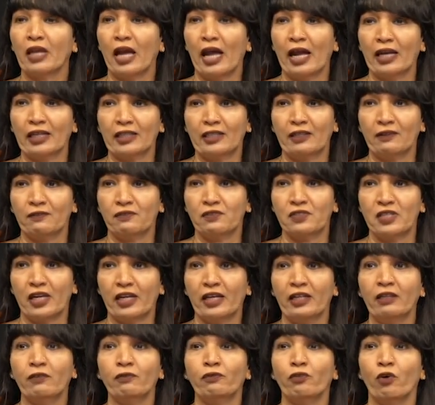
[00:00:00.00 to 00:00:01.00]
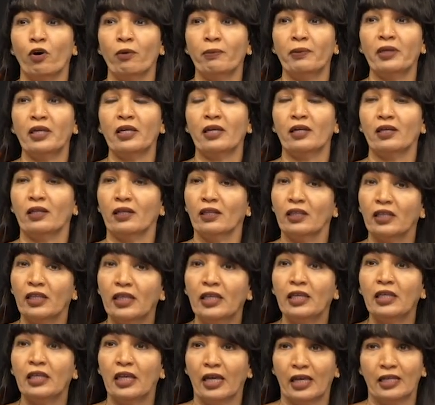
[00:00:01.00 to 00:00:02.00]
active site forming a
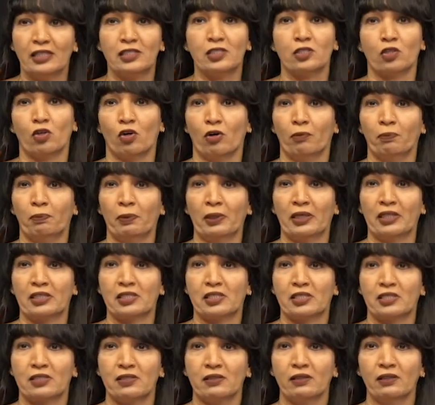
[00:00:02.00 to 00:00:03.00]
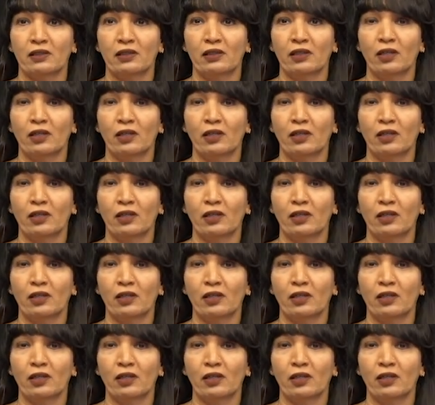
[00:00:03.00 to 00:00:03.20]
ES complex.